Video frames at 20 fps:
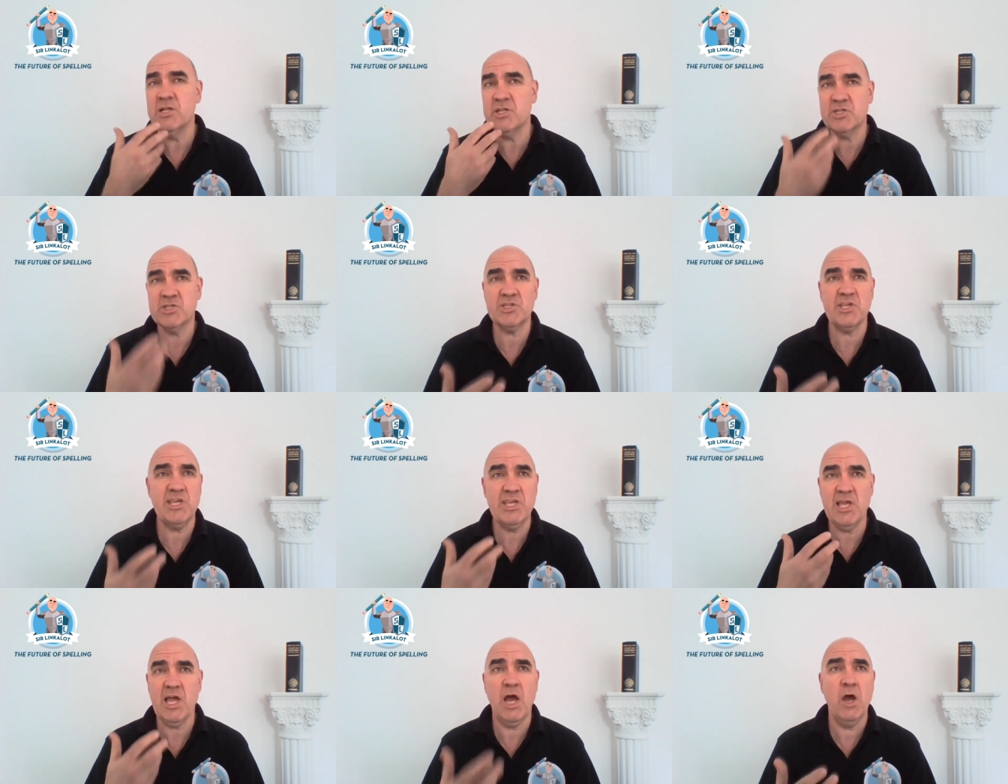
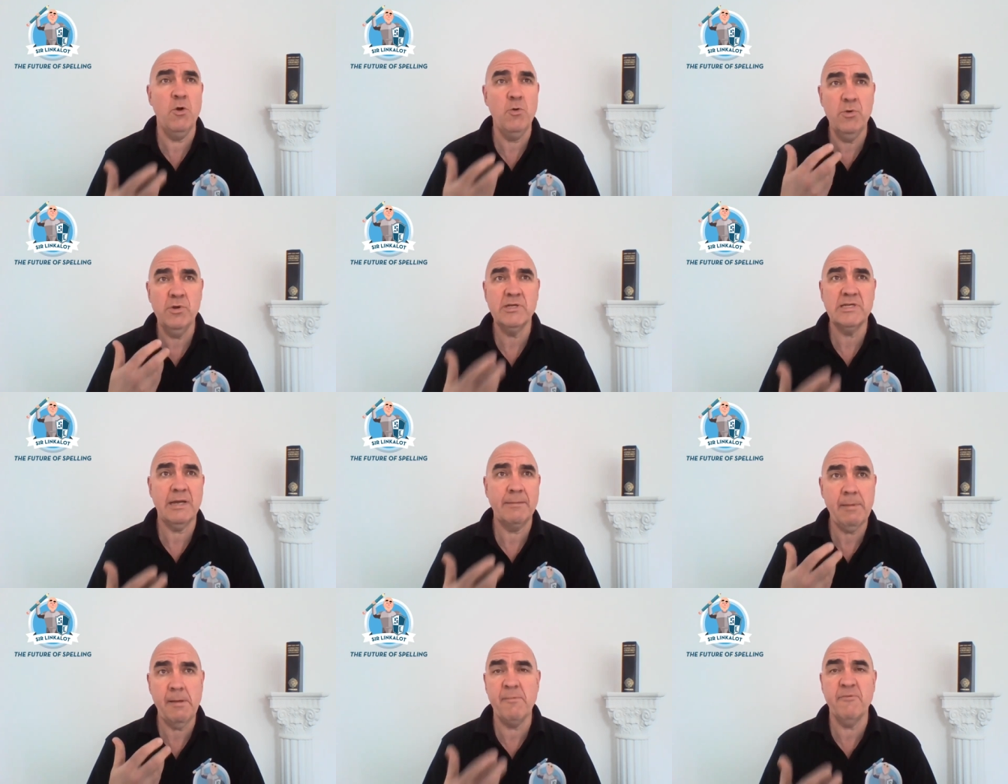
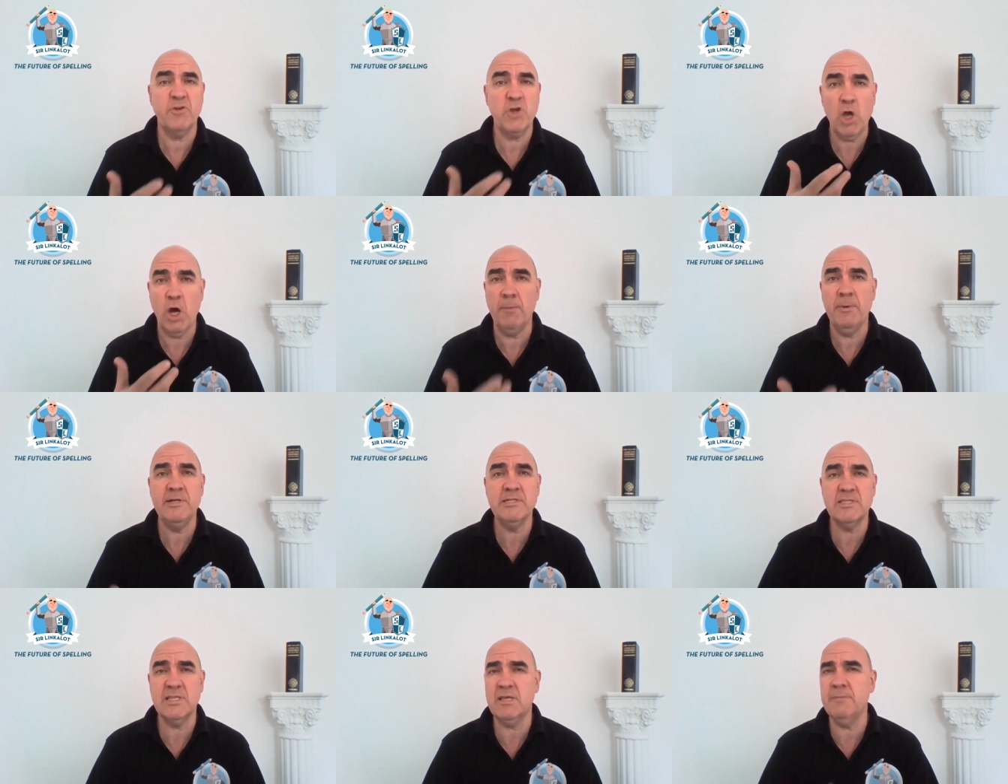C-O-double-M of
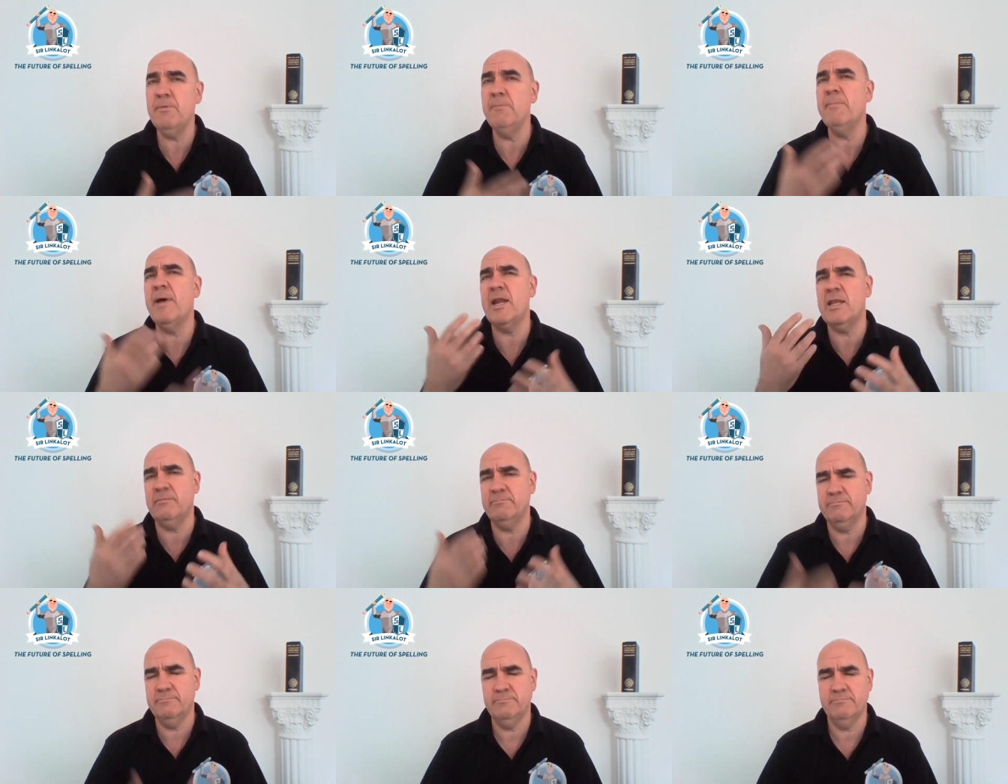comment. There could be many,
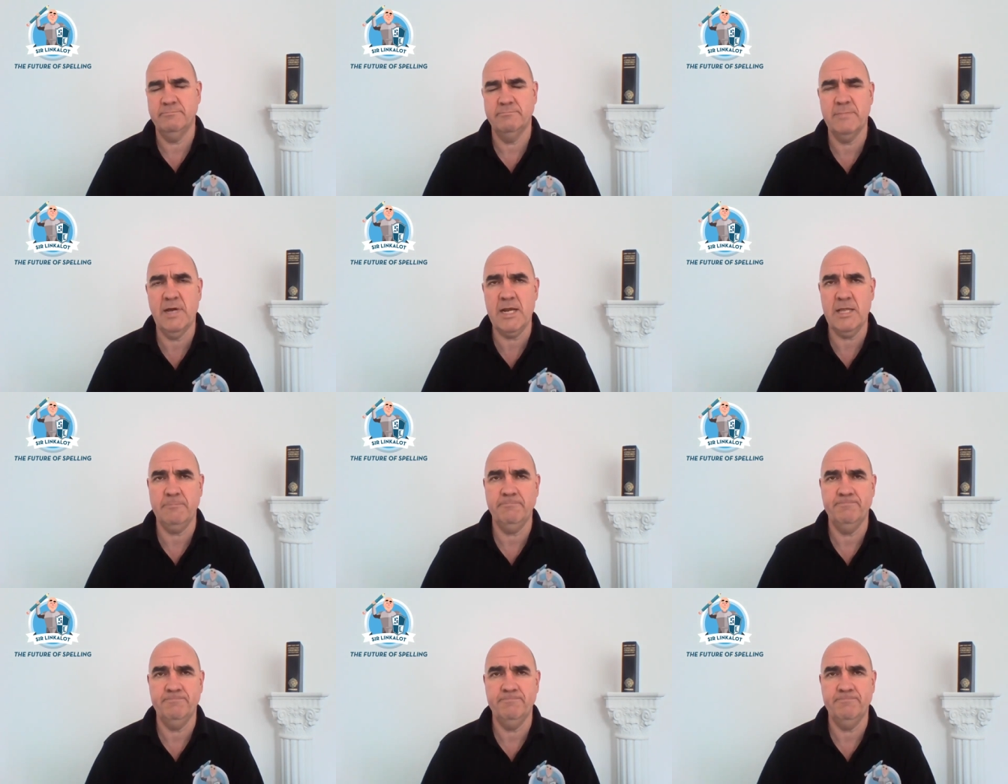many.